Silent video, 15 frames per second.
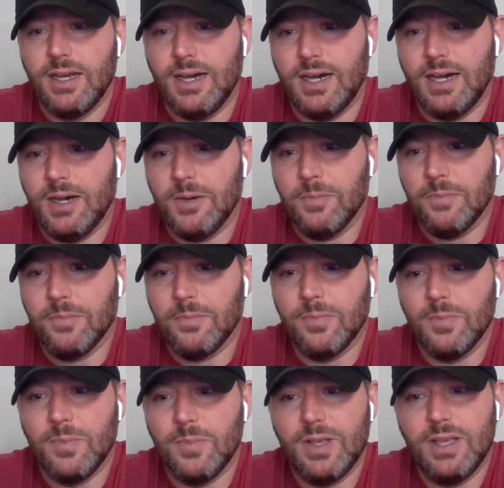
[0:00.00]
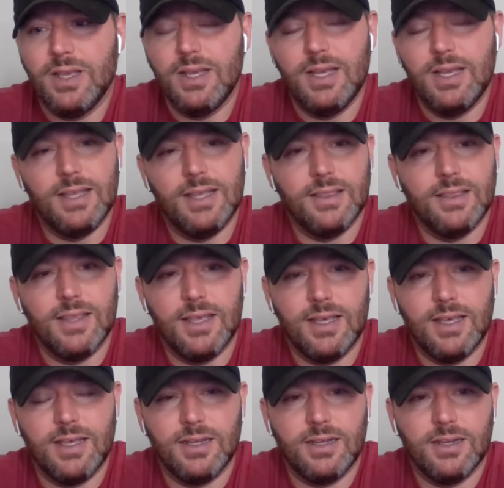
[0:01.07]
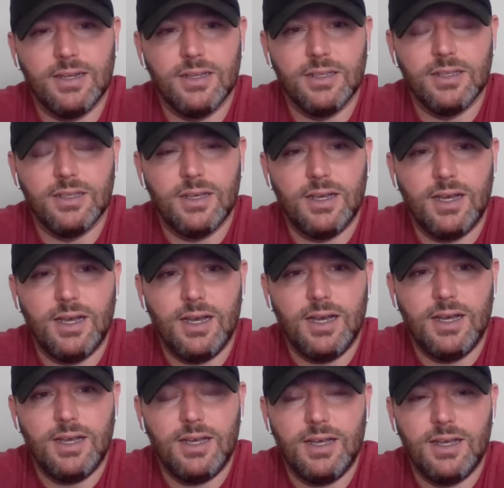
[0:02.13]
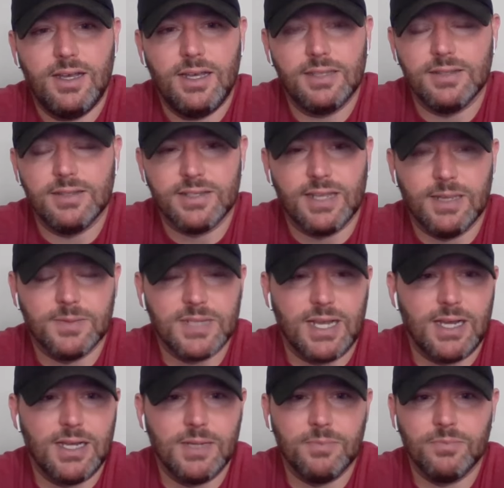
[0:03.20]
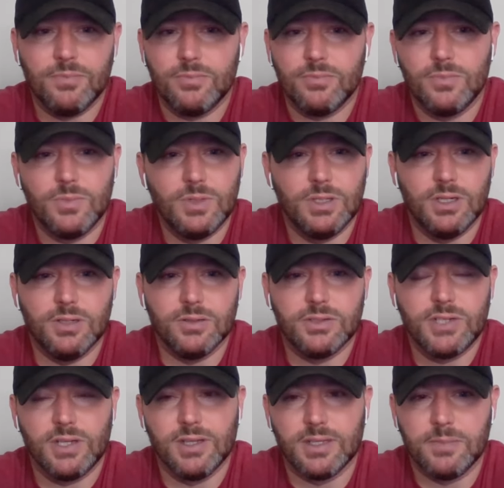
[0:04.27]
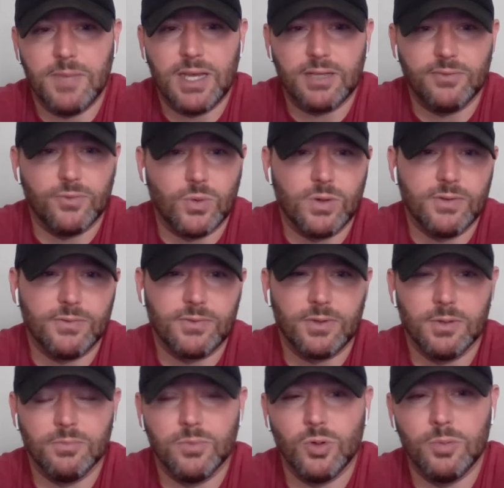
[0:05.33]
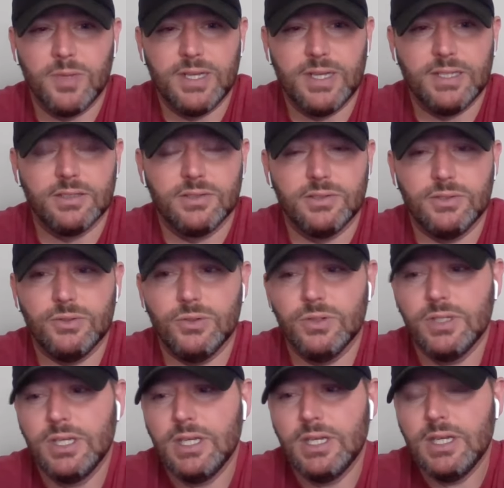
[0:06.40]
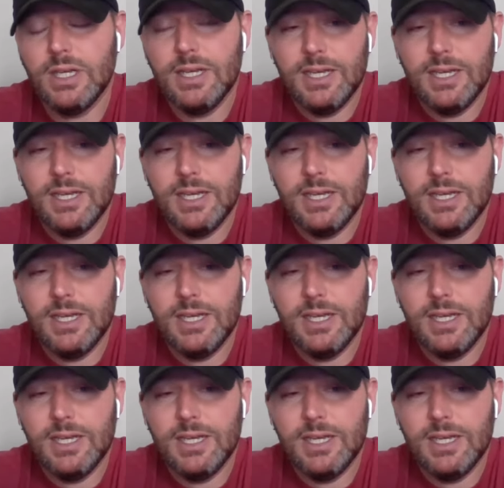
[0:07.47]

um, and then uh, at the same time, you know, shuttling back and forth from bullpen to